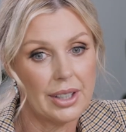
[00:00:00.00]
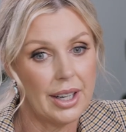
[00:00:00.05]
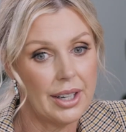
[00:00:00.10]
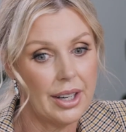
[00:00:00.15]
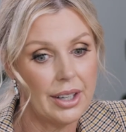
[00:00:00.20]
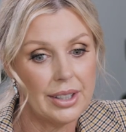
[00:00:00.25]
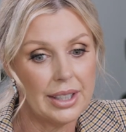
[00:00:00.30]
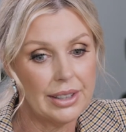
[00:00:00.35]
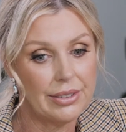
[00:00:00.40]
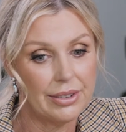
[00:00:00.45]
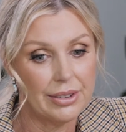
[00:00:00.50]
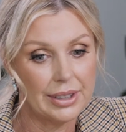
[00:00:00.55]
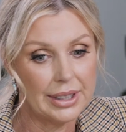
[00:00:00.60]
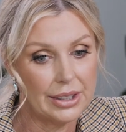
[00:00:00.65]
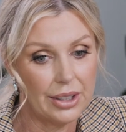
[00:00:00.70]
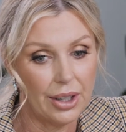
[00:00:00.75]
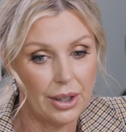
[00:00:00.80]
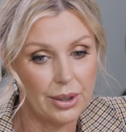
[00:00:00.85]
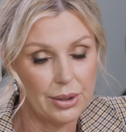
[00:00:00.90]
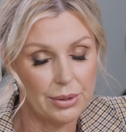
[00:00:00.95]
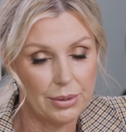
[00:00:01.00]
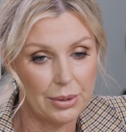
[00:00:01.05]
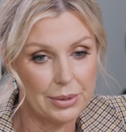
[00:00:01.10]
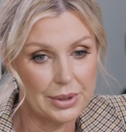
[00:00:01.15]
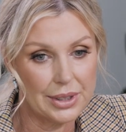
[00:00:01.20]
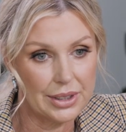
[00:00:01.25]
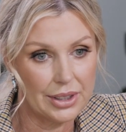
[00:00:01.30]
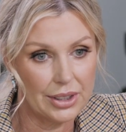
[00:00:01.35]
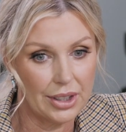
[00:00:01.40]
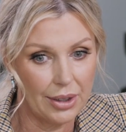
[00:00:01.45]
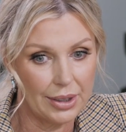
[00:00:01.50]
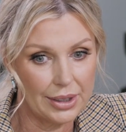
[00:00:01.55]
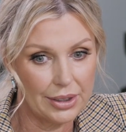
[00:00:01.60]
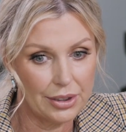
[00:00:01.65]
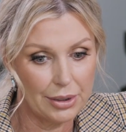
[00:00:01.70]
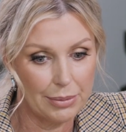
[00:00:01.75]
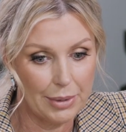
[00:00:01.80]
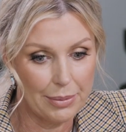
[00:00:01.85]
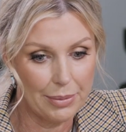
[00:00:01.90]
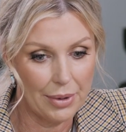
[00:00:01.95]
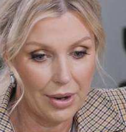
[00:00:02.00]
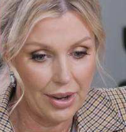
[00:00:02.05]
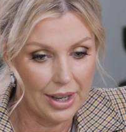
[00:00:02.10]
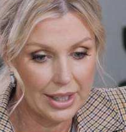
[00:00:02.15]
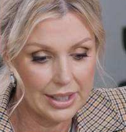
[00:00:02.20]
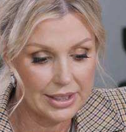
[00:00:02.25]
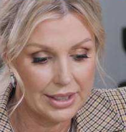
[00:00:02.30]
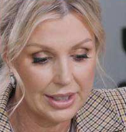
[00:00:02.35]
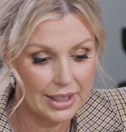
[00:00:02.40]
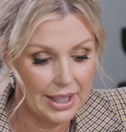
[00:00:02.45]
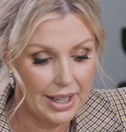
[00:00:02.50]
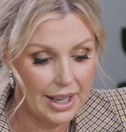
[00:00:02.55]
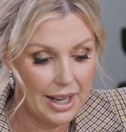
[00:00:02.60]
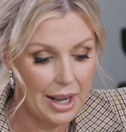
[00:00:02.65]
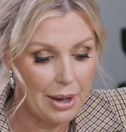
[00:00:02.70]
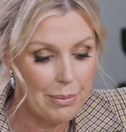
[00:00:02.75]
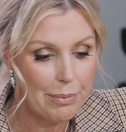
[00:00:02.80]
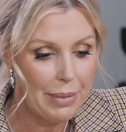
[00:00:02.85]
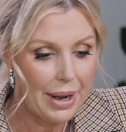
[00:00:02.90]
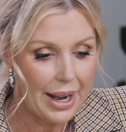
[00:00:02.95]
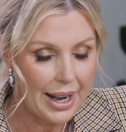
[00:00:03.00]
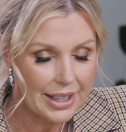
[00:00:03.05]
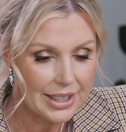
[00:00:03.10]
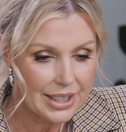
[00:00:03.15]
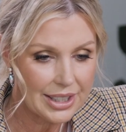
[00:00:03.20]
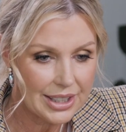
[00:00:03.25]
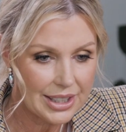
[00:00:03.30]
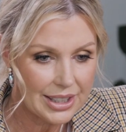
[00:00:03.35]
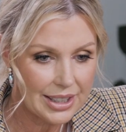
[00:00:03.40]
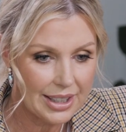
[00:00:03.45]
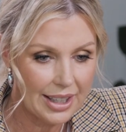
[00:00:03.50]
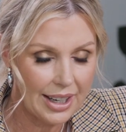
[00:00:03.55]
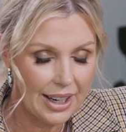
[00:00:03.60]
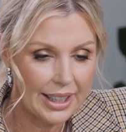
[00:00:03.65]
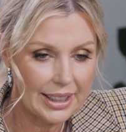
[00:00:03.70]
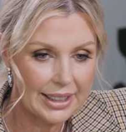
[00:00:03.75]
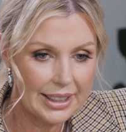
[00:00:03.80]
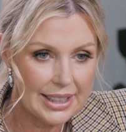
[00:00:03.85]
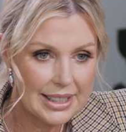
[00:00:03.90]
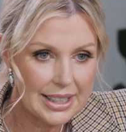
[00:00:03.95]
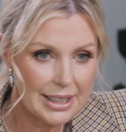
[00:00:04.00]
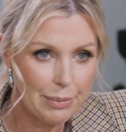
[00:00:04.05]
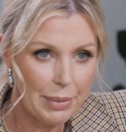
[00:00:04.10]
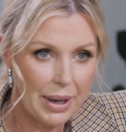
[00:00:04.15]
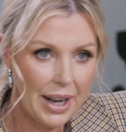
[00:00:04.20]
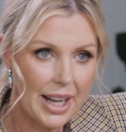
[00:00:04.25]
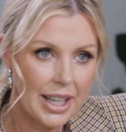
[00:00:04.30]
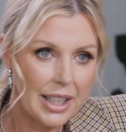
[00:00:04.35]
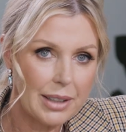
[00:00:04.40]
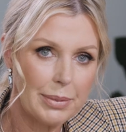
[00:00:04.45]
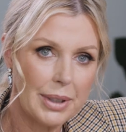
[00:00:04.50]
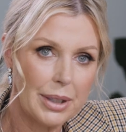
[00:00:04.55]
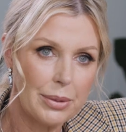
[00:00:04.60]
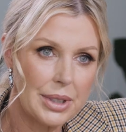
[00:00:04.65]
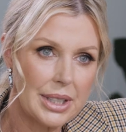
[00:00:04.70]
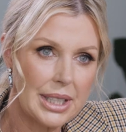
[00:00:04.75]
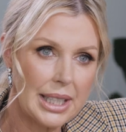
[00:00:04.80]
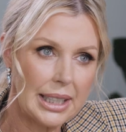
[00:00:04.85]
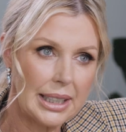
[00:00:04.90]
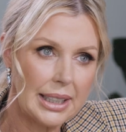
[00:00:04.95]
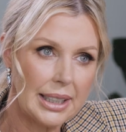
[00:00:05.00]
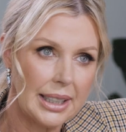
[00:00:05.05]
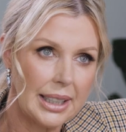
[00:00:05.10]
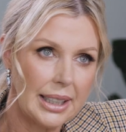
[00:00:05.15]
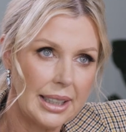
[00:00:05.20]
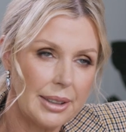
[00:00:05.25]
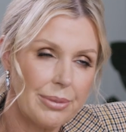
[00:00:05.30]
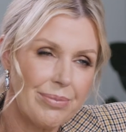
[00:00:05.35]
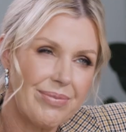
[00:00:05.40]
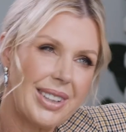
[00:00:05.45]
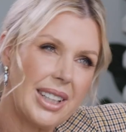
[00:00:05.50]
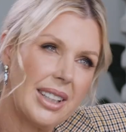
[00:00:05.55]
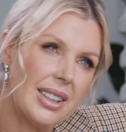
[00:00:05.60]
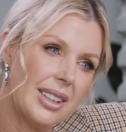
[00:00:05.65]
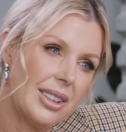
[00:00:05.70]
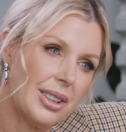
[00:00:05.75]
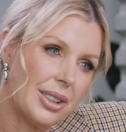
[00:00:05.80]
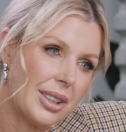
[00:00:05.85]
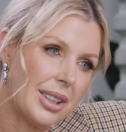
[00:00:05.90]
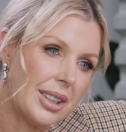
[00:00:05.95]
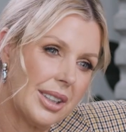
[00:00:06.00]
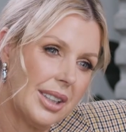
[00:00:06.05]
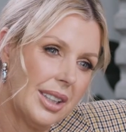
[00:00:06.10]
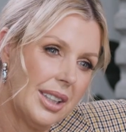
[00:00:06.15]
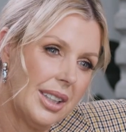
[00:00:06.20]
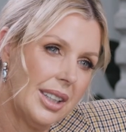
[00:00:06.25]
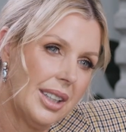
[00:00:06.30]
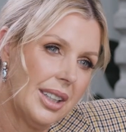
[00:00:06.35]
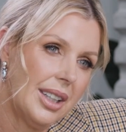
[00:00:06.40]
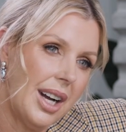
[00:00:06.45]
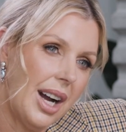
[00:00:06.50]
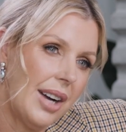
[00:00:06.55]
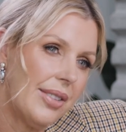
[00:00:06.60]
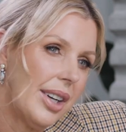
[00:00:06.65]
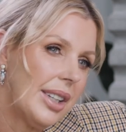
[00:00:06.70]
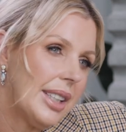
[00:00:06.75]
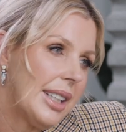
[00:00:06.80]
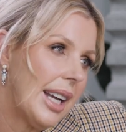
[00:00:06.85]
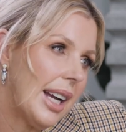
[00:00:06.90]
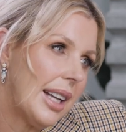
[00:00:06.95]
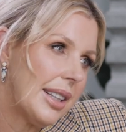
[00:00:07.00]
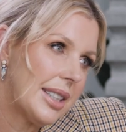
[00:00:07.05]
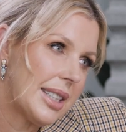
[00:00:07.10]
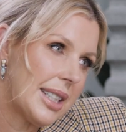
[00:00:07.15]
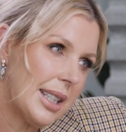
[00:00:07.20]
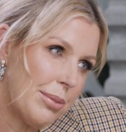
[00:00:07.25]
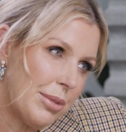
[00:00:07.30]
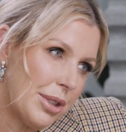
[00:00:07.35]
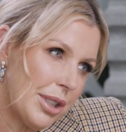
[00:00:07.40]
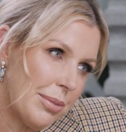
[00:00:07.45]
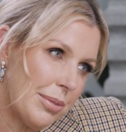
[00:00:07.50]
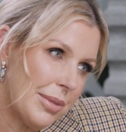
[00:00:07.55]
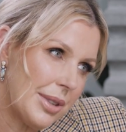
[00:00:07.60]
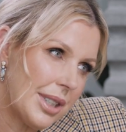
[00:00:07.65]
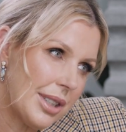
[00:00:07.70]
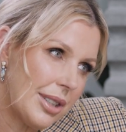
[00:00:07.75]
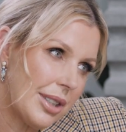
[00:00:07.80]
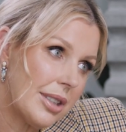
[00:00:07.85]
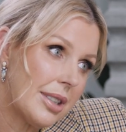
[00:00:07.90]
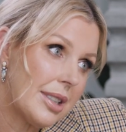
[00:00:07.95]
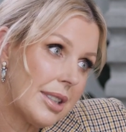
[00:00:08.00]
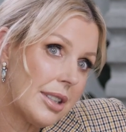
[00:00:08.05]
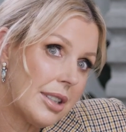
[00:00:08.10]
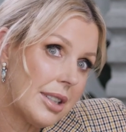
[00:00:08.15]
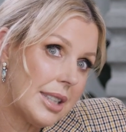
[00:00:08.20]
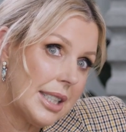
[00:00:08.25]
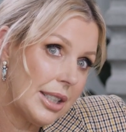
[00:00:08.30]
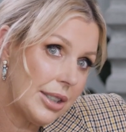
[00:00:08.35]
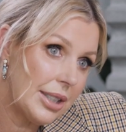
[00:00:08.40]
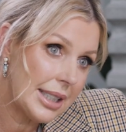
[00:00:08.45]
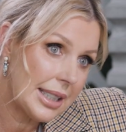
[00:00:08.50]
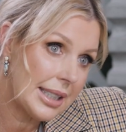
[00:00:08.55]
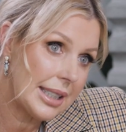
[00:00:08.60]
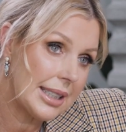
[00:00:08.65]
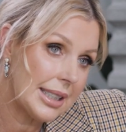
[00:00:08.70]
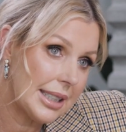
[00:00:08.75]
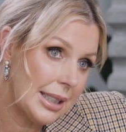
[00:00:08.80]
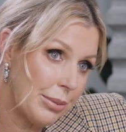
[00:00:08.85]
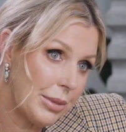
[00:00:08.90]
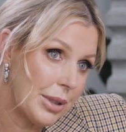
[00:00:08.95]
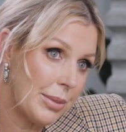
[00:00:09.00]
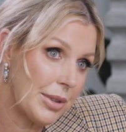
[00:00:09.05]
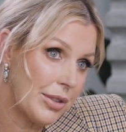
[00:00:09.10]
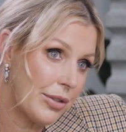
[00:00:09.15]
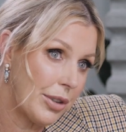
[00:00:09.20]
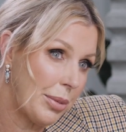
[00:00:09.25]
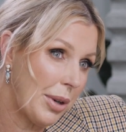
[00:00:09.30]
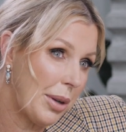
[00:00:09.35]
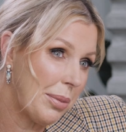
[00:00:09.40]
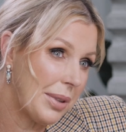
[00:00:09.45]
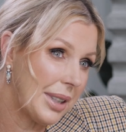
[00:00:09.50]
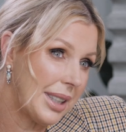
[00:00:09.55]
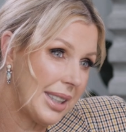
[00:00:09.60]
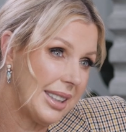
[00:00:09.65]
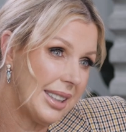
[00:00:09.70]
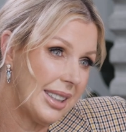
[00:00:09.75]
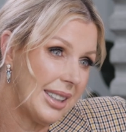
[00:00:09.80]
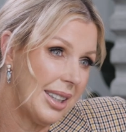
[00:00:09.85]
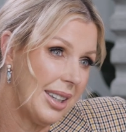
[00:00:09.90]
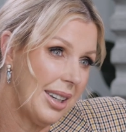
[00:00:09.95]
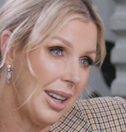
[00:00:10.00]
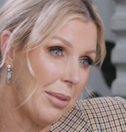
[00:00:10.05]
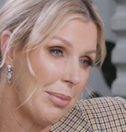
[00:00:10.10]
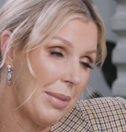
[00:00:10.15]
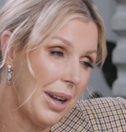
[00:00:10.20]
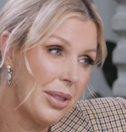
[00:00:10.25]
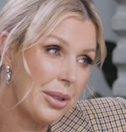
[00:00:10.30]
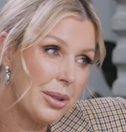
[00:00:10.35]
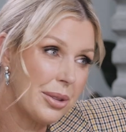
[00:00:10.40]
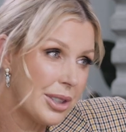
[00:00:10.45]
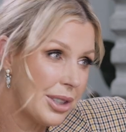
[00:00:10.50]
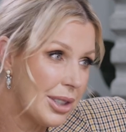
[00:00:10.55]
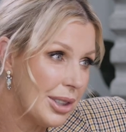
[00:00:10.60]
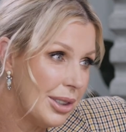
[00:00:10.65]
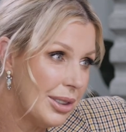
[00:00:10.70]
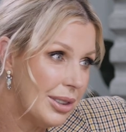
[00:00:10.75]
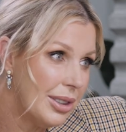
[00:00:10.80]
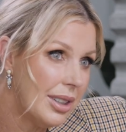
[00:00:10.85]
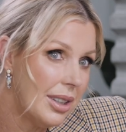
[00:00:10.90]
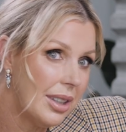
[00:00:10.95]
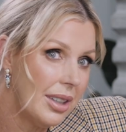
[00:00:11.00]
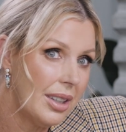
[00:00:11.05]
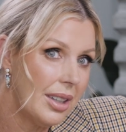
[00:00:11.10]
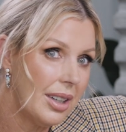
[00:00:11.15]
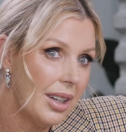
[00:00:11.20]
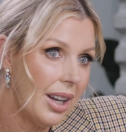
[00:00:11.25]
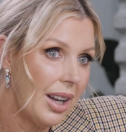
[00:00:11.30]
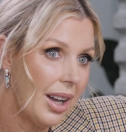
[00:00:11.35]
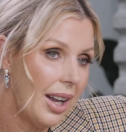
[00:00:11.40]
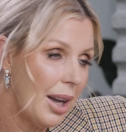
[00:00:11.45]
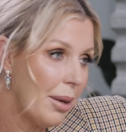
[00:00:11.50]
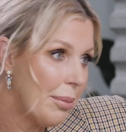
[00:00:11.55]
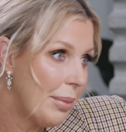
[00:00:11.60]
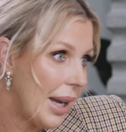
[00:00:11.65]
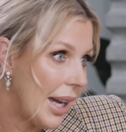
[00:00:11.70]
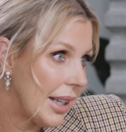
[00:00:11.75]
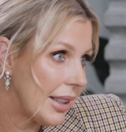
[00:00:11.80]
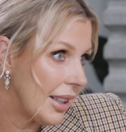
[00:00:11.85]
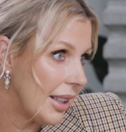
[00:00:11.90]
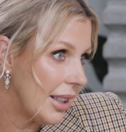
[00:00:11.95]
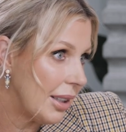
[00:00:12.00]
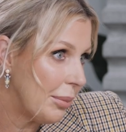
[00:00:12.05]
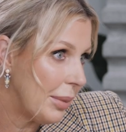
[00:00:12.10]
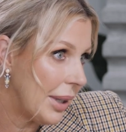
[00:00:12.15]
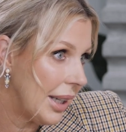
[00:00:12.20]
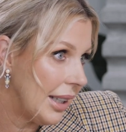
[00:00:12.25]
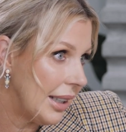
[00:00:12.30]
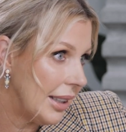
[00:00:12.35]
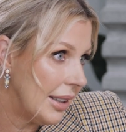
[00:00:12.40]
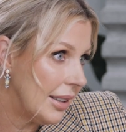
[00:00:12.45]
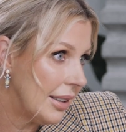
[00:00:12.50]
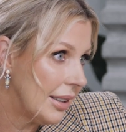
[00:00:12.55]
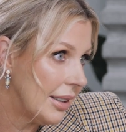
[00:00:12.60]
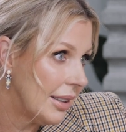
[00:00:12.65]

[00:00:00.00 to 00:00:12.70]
I don't even really know what was going through my mind. But I guess part of me was thinking, oh look, I've only had seriously symptoms for probably a month or two. How bad can it be?